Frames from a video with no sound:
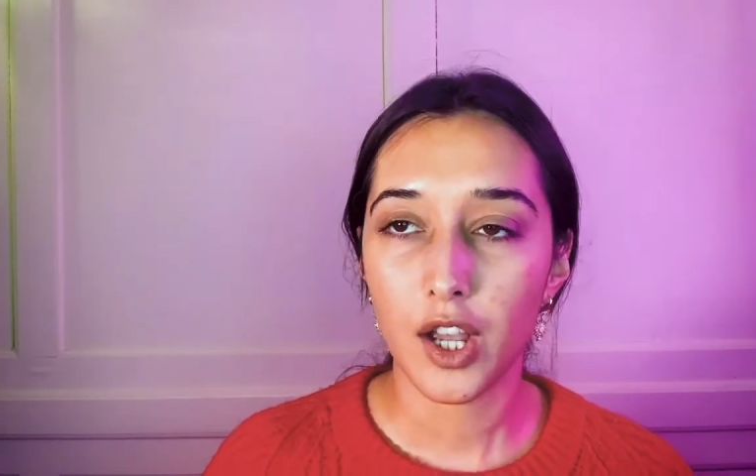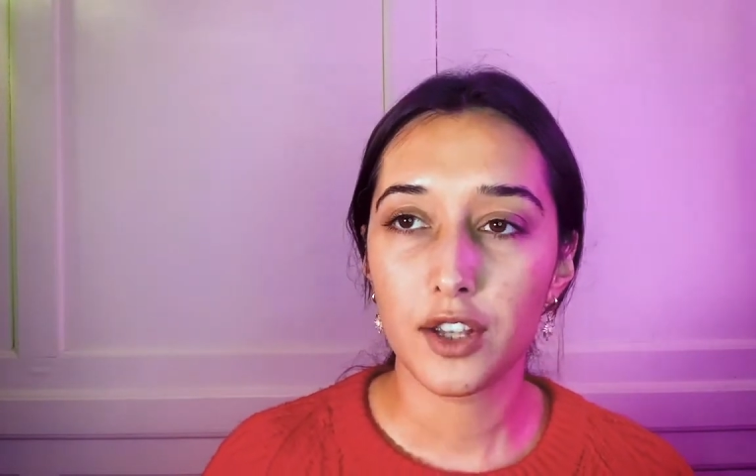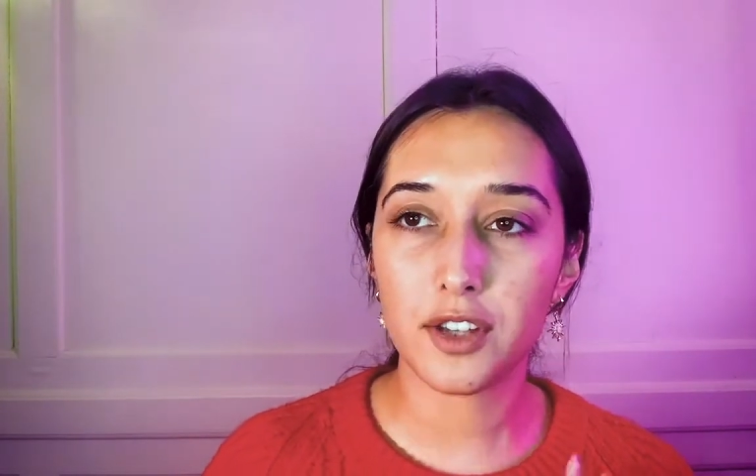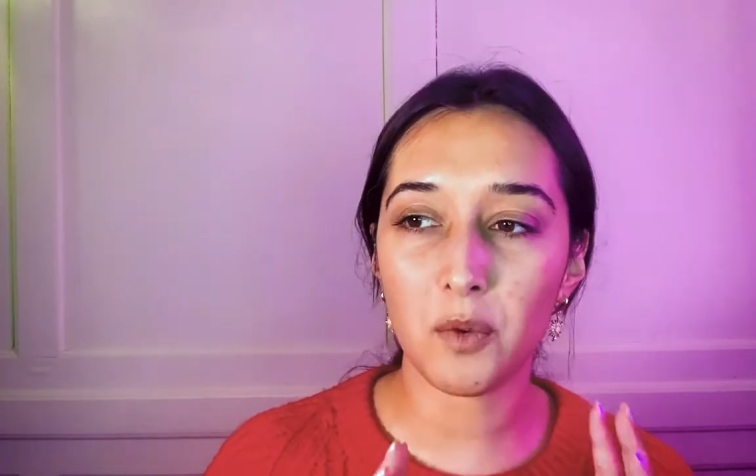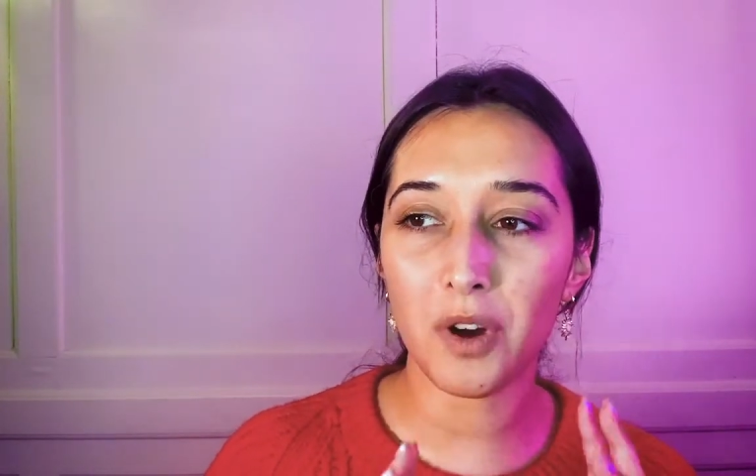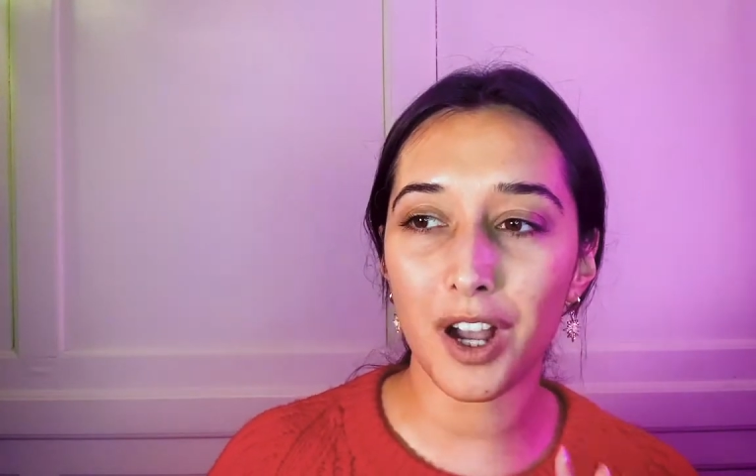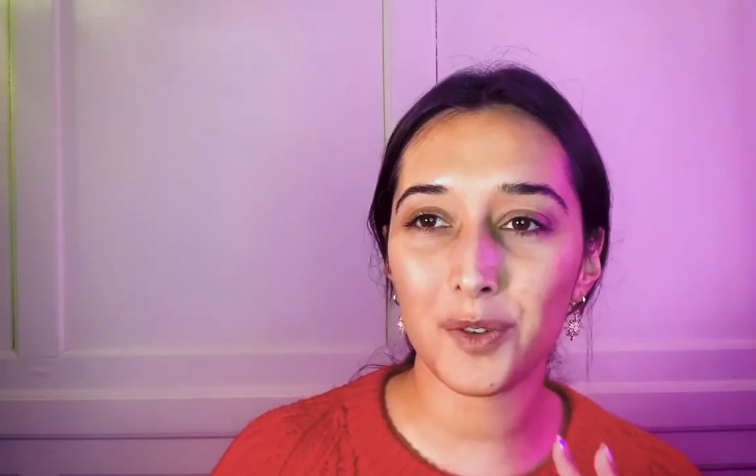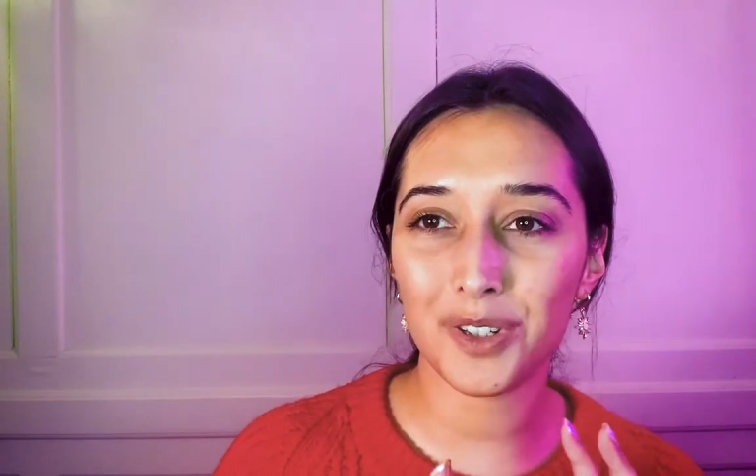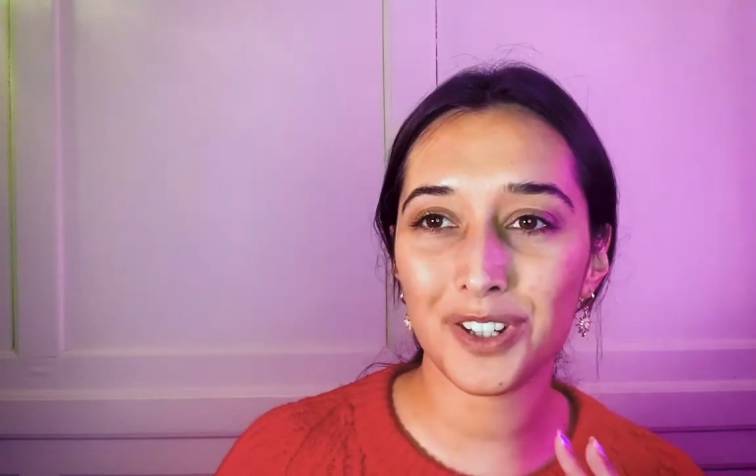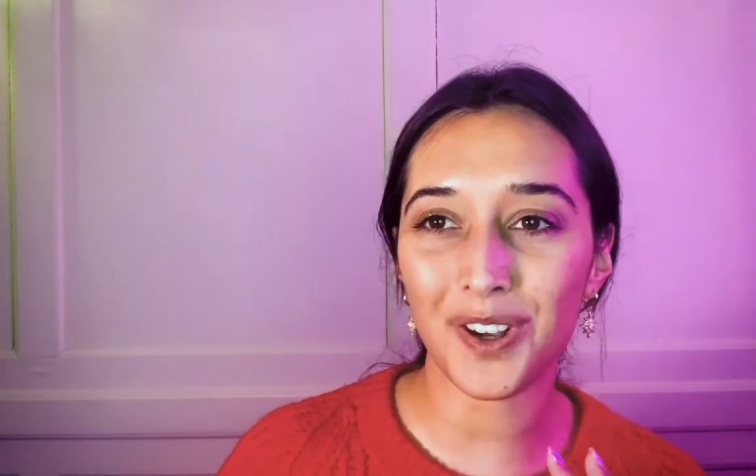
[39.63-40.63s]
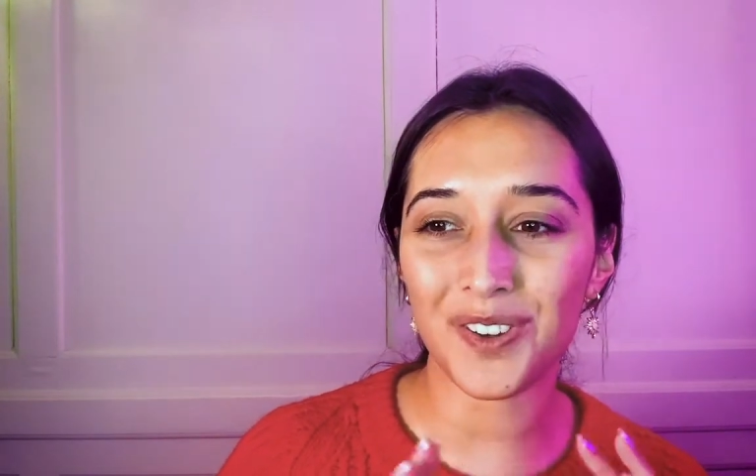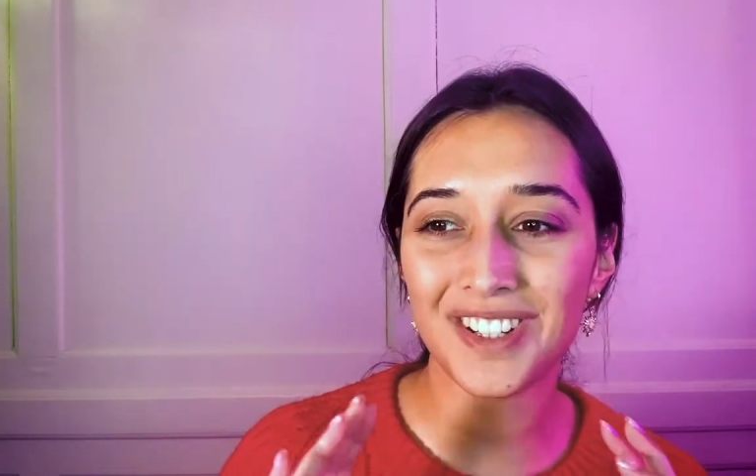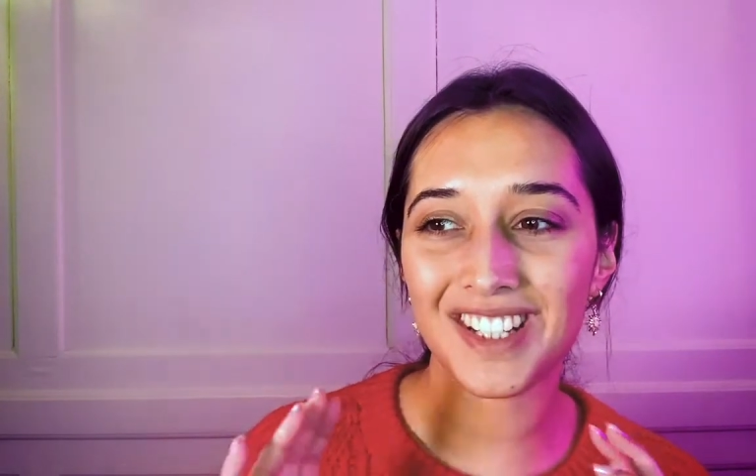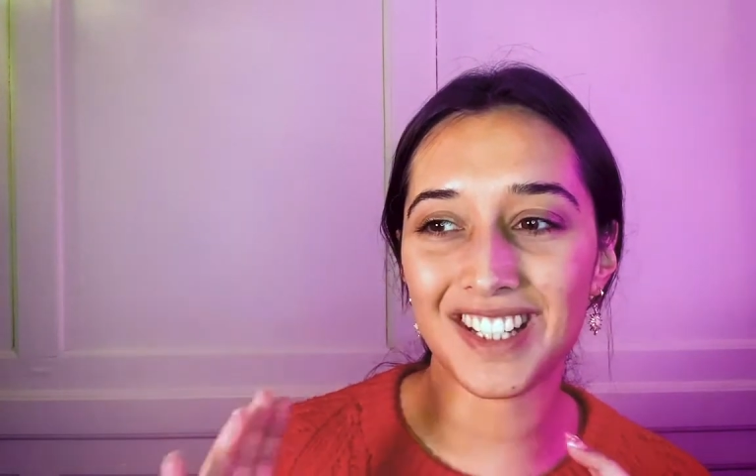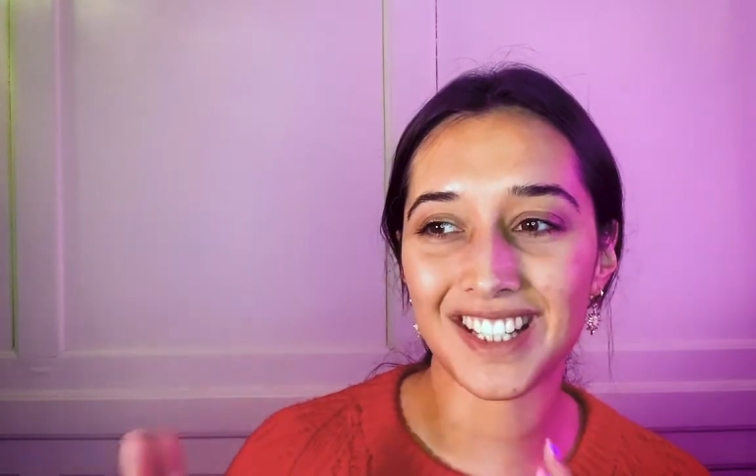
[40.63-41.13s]
So what I want to go
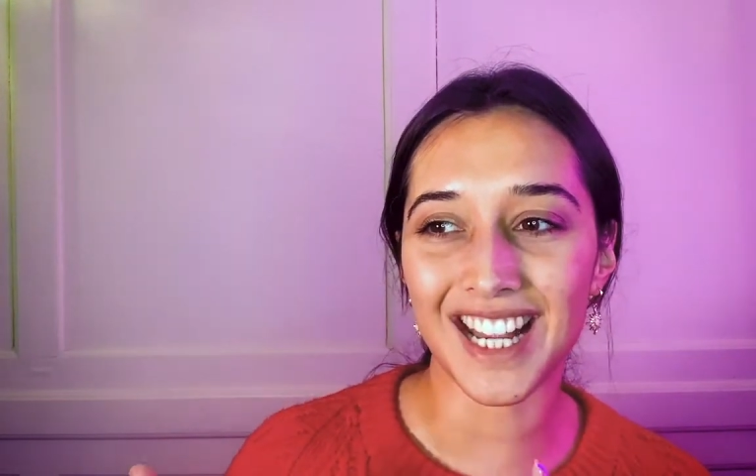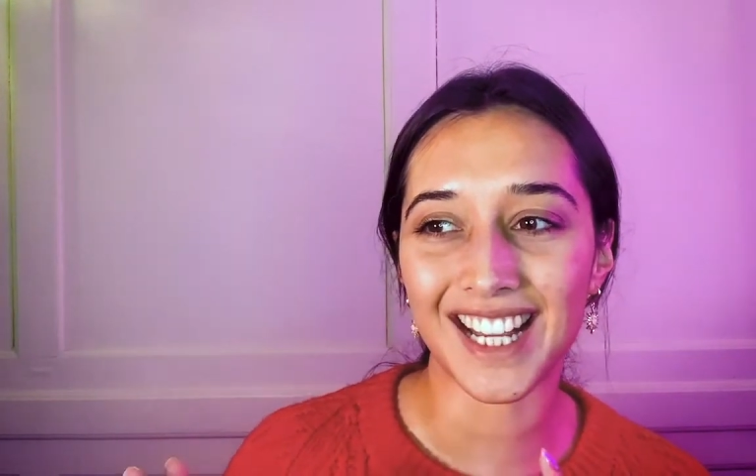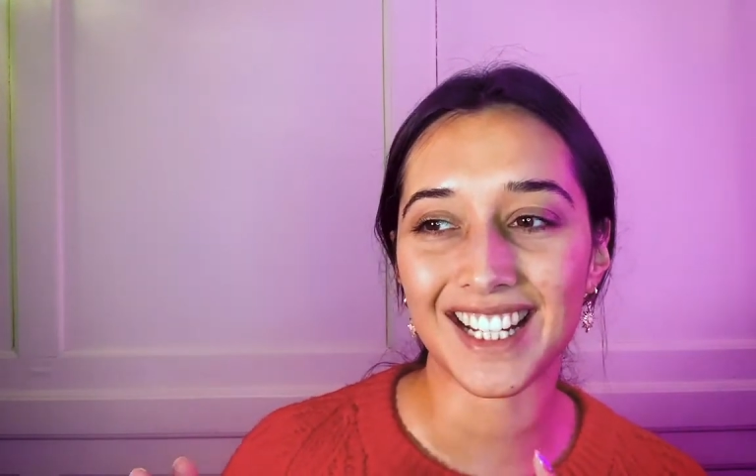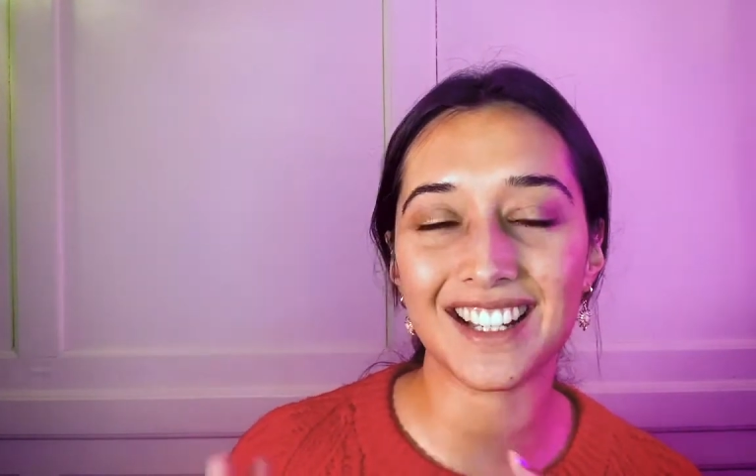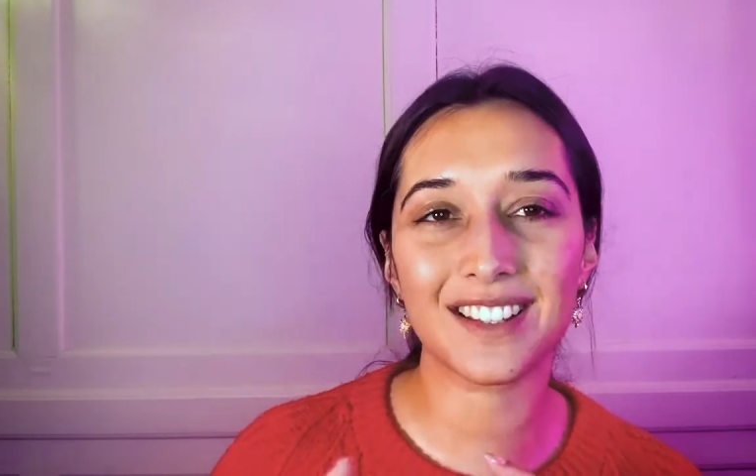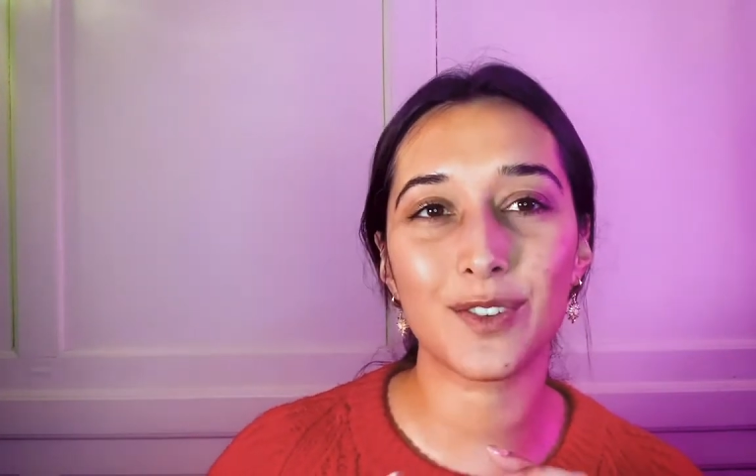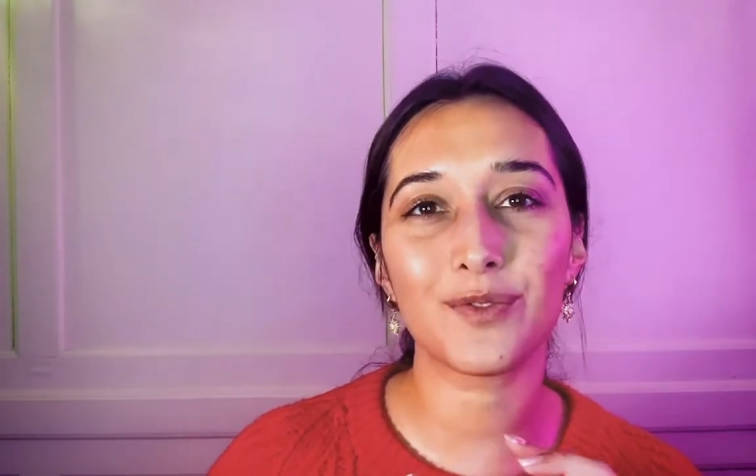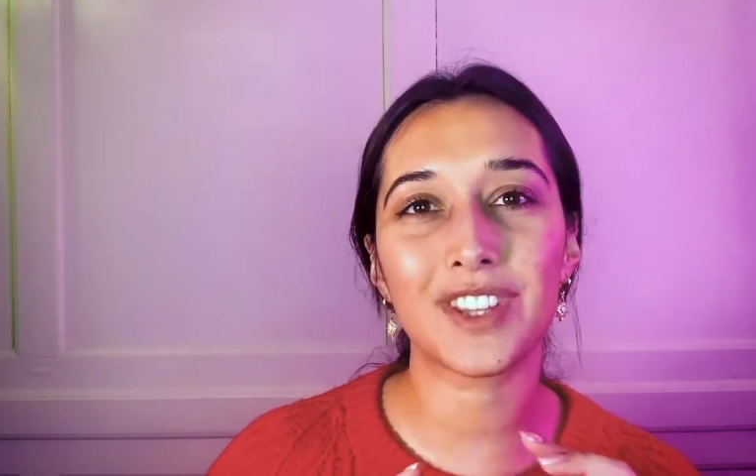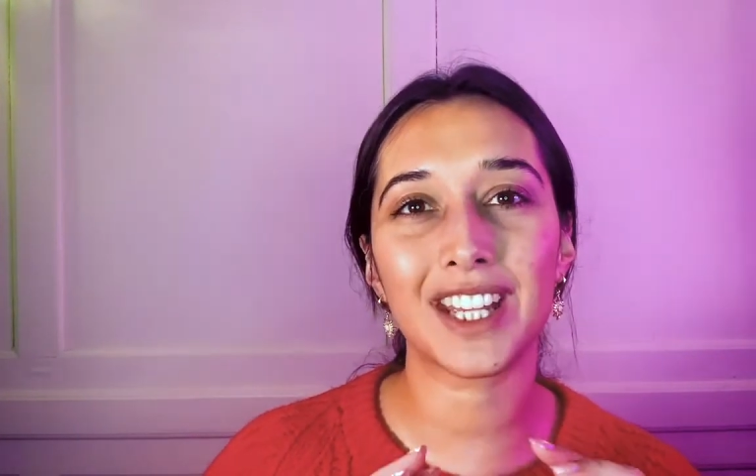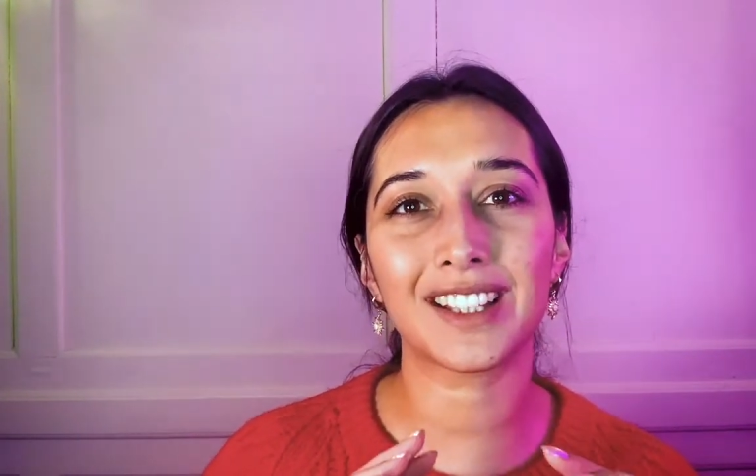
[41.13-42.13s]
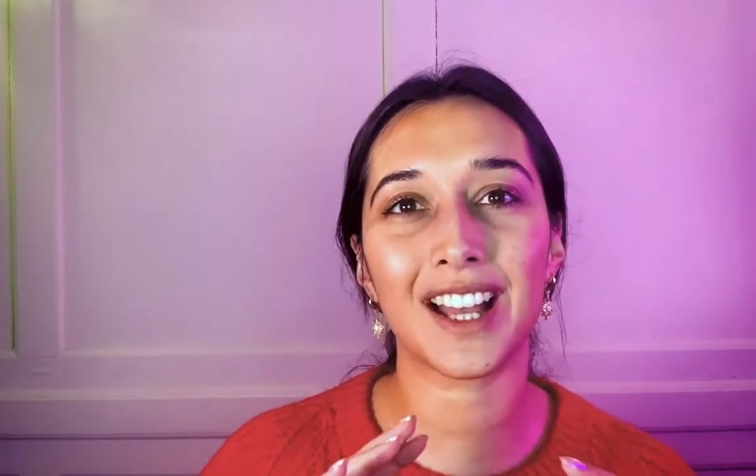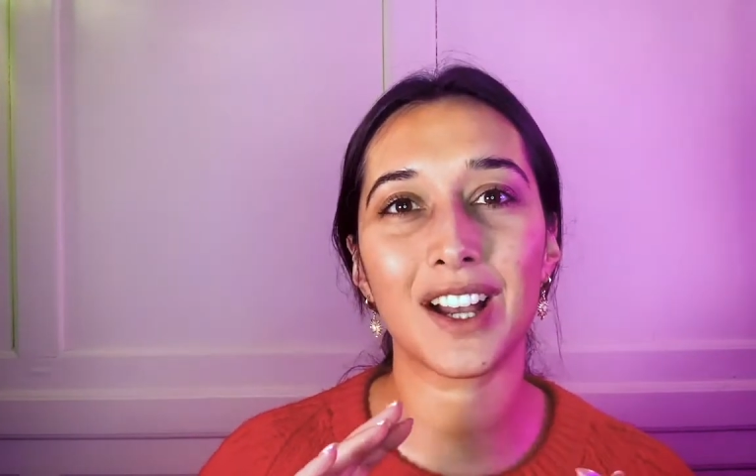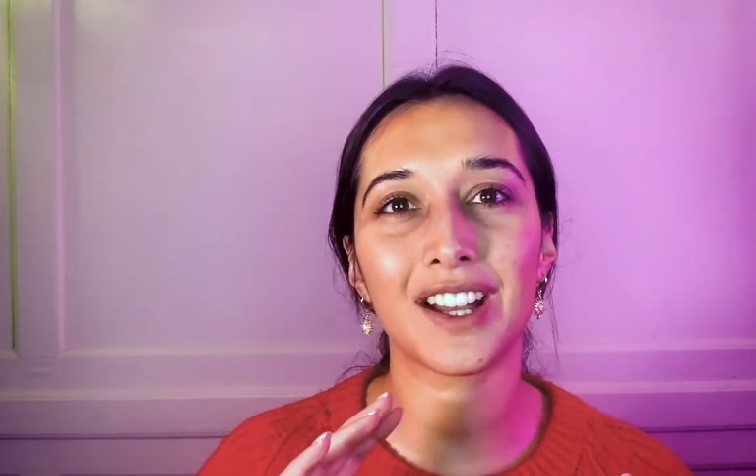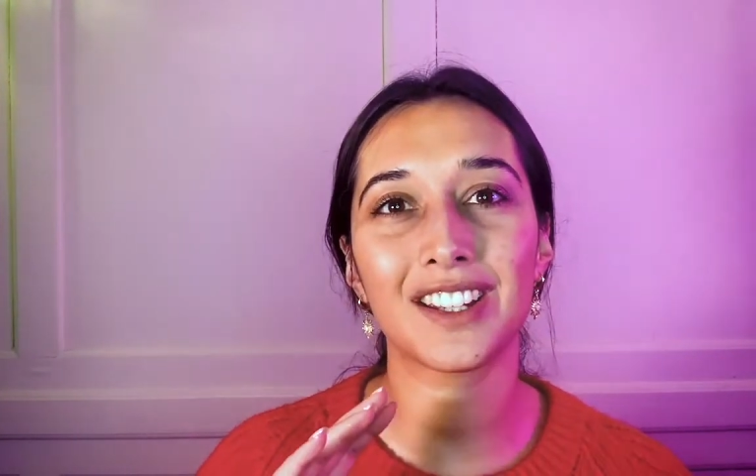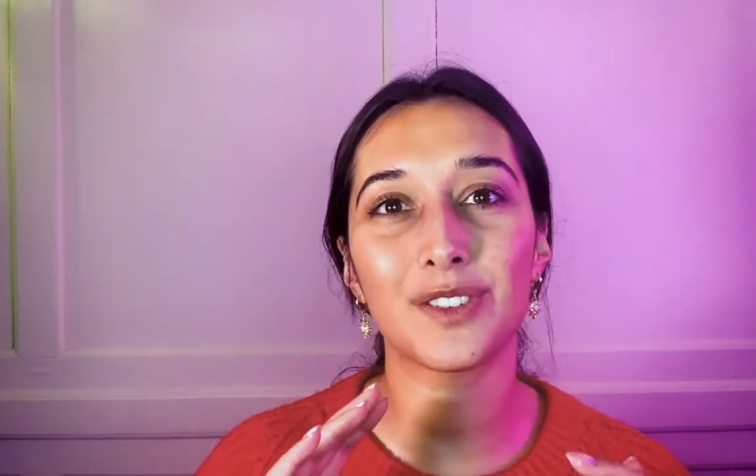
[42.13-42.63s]
into today is something that